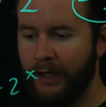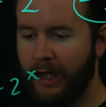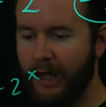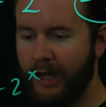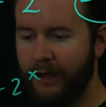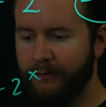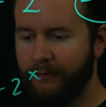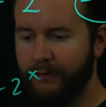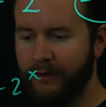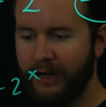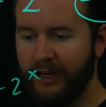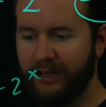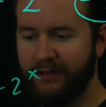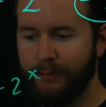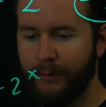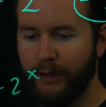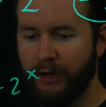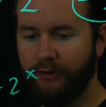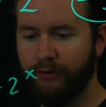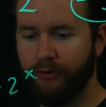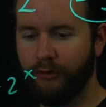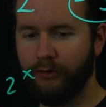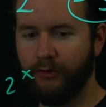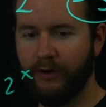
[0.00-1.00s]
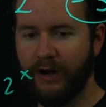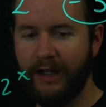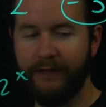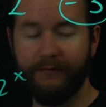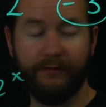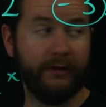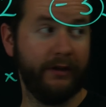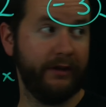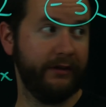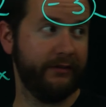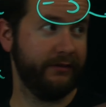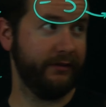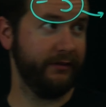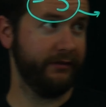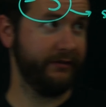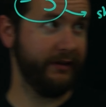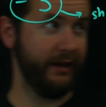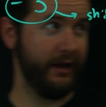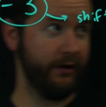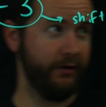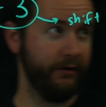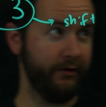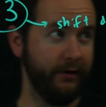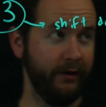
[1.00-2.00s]
Every exponential graph, at least the
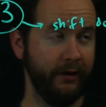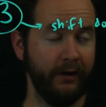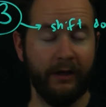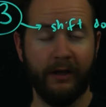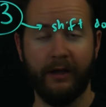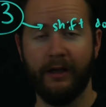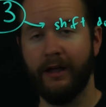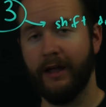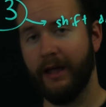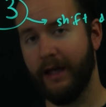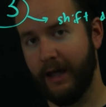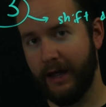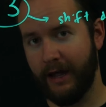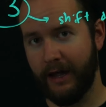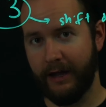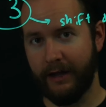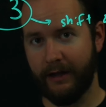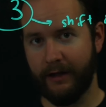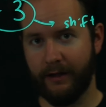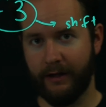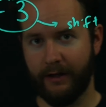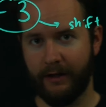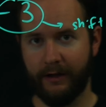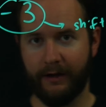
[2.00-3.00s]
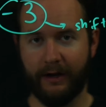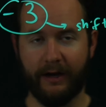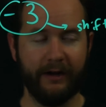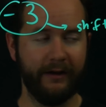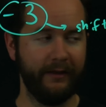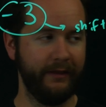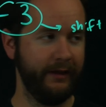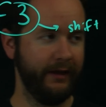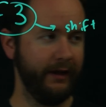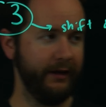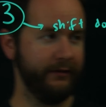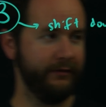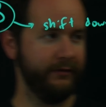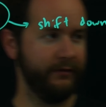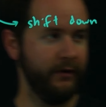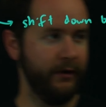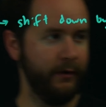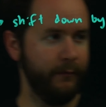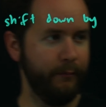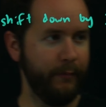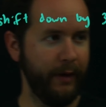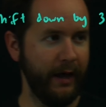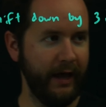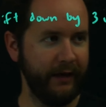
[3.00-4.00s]
standard a to the x,
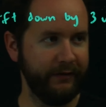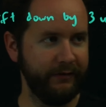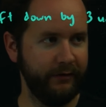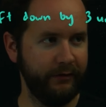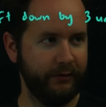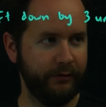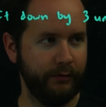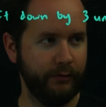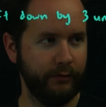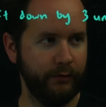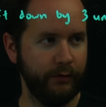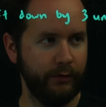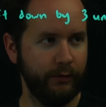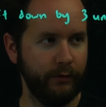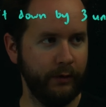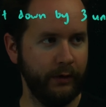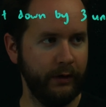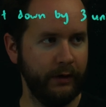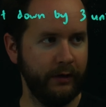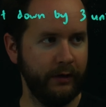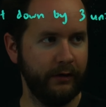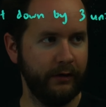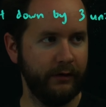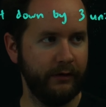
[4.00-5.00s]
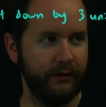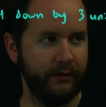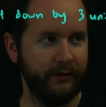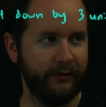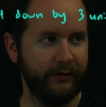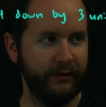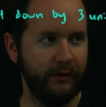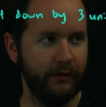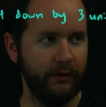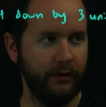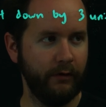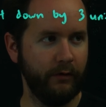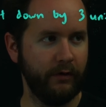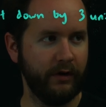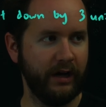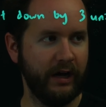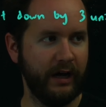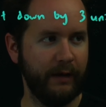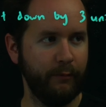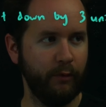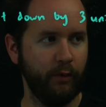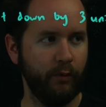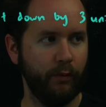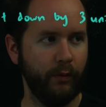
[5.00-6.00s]
passes through 0,
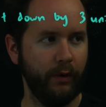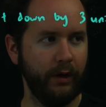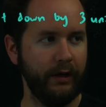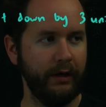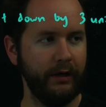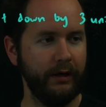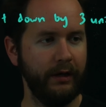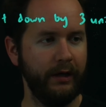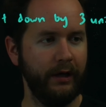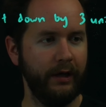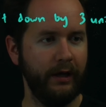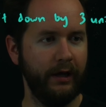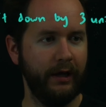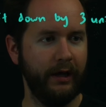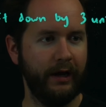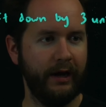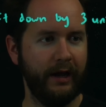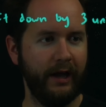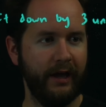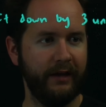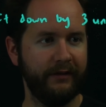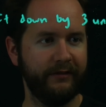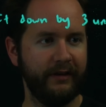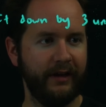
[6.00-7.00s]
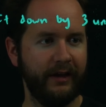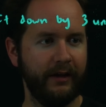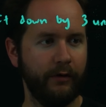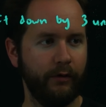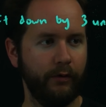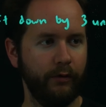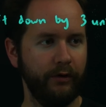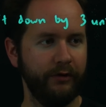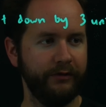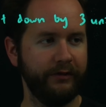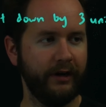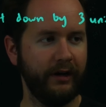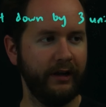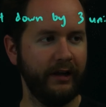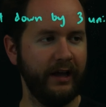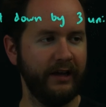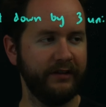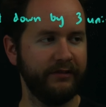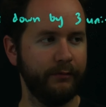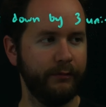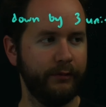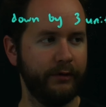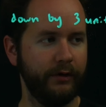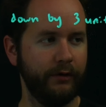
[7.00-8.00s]
1, and has a horizontal
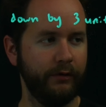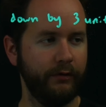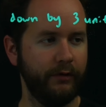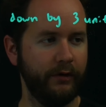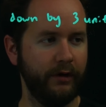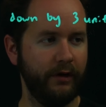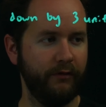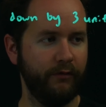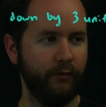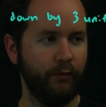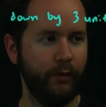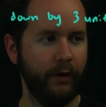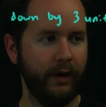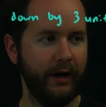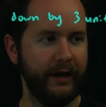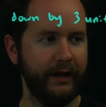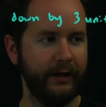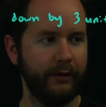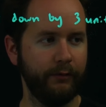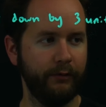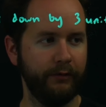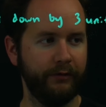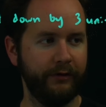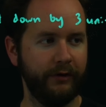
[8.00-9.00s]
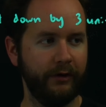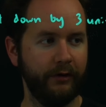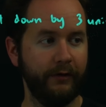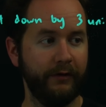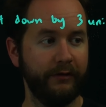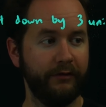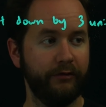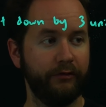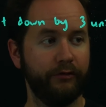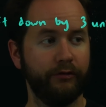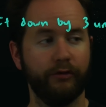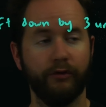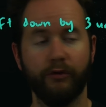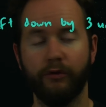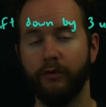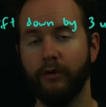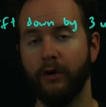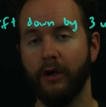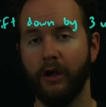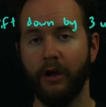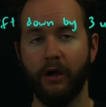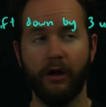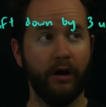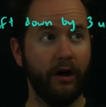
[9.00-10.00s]
asymptote of y equals 0. This is
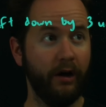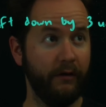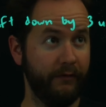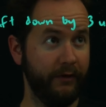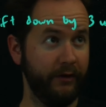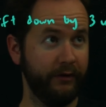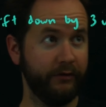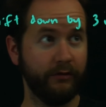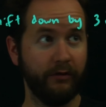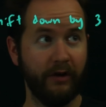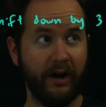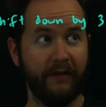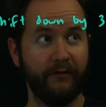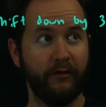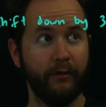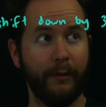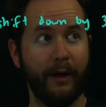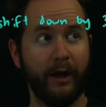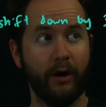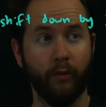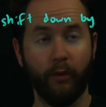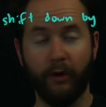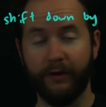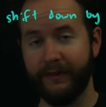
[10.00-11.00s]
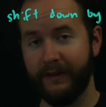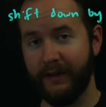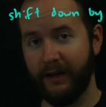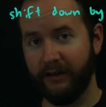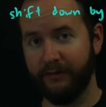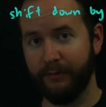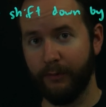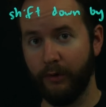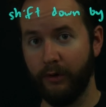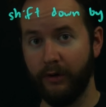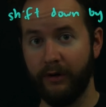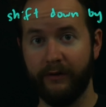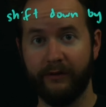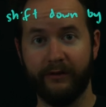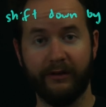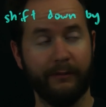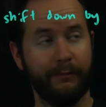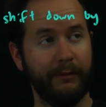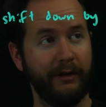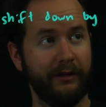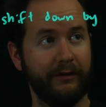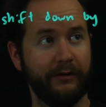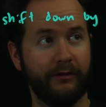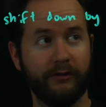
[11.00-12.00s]
true of this graph no matter what the exponent is. It
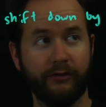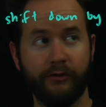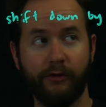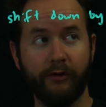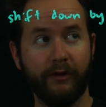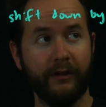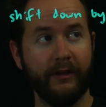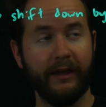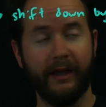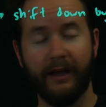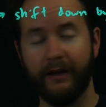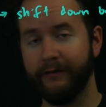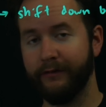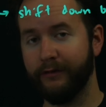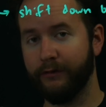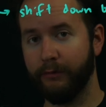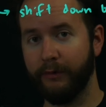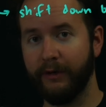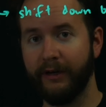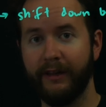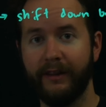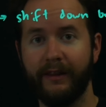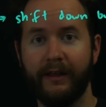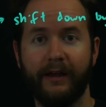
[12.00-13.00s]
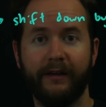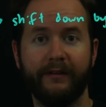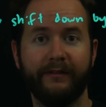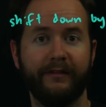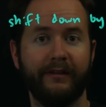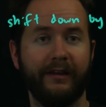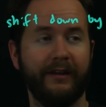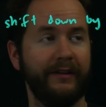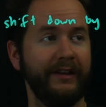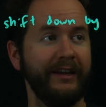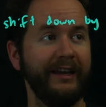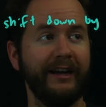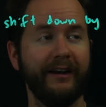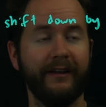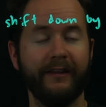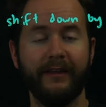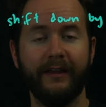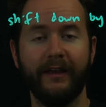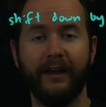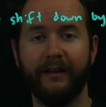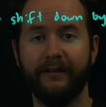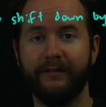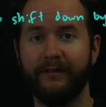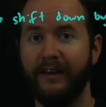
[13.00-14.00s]
could be 2 to the x, 3 to the x, and e to
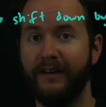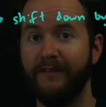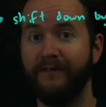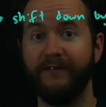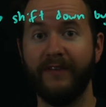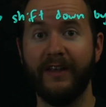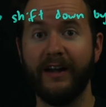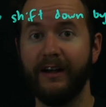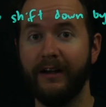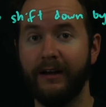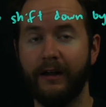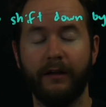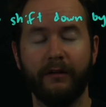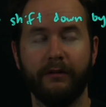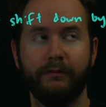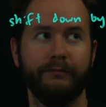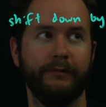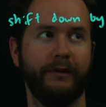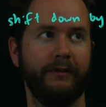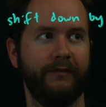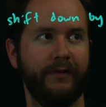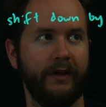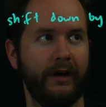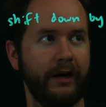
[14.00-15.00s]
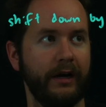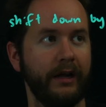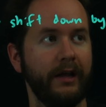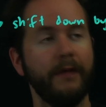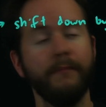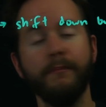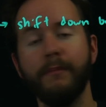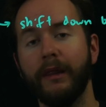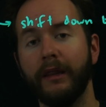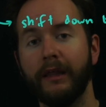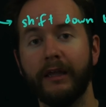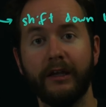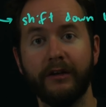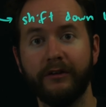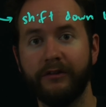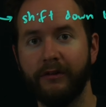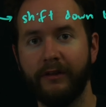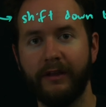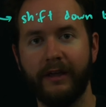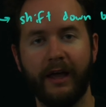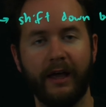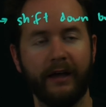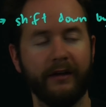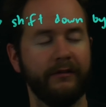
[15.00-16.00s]
the x, infinity, a million to
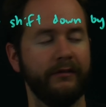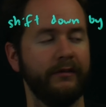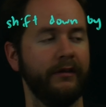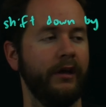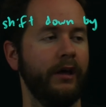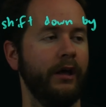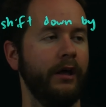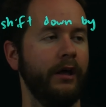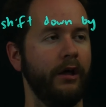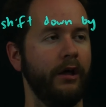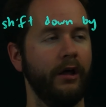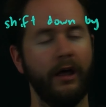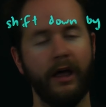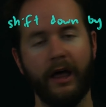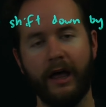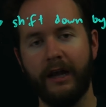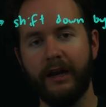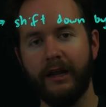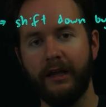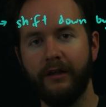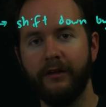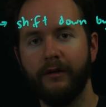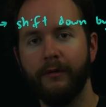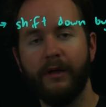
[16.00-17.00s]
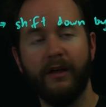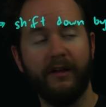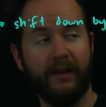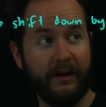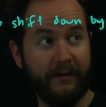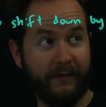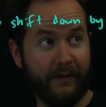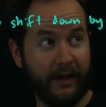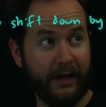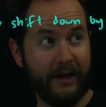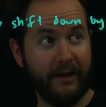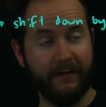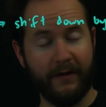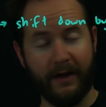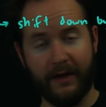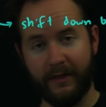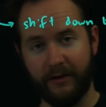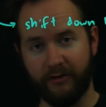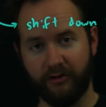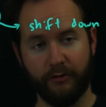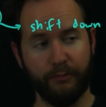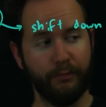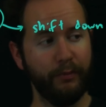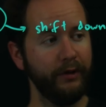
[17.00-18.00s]
the x. Any value of a
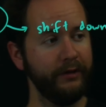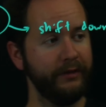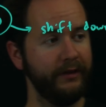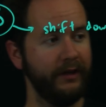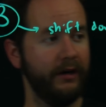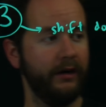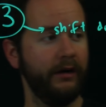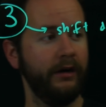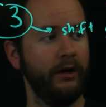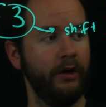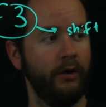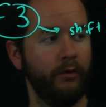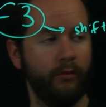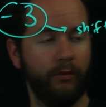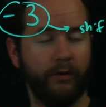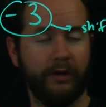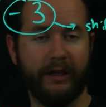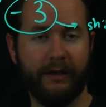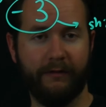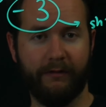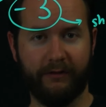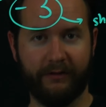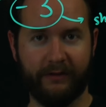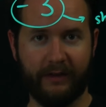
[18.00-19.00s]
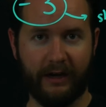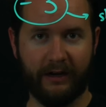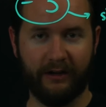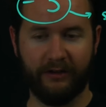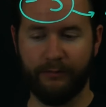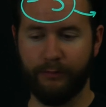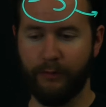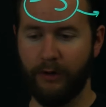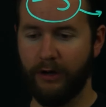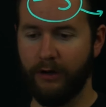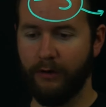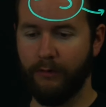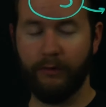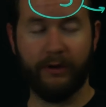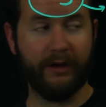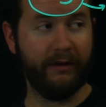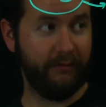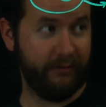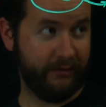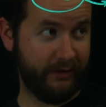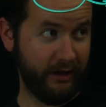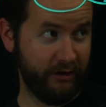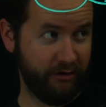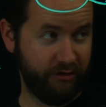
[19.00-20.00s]
that you put there will give us that will give
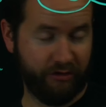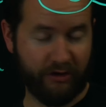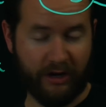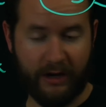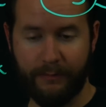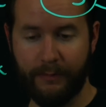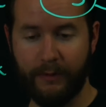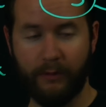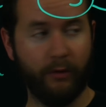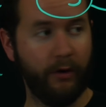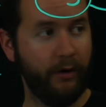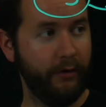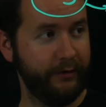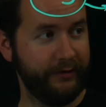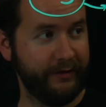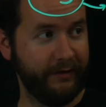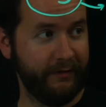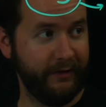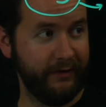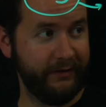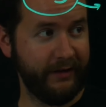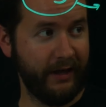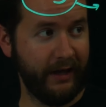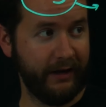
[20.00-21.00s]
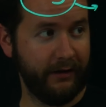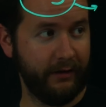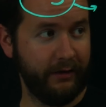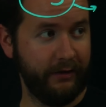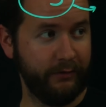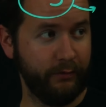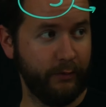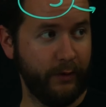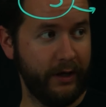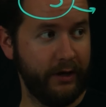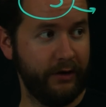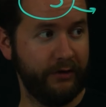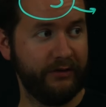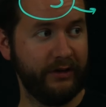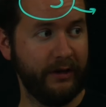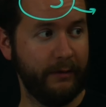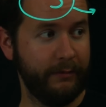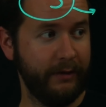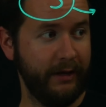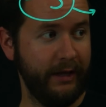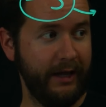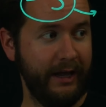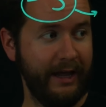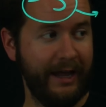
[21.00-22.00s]
us that shape. It will always have this
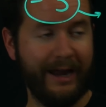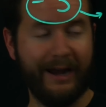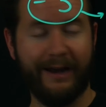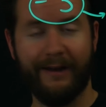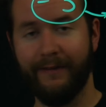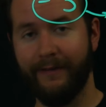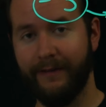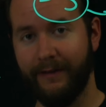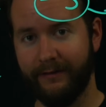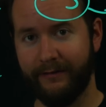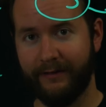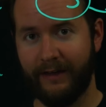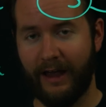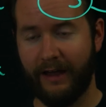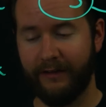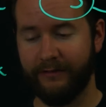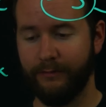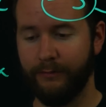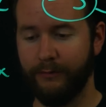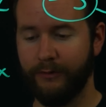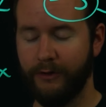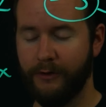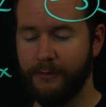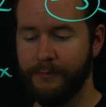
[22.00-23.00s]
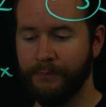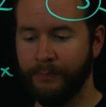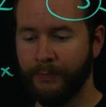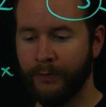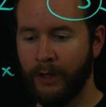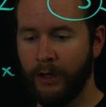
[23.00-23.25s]
y-intercept and this asymptote.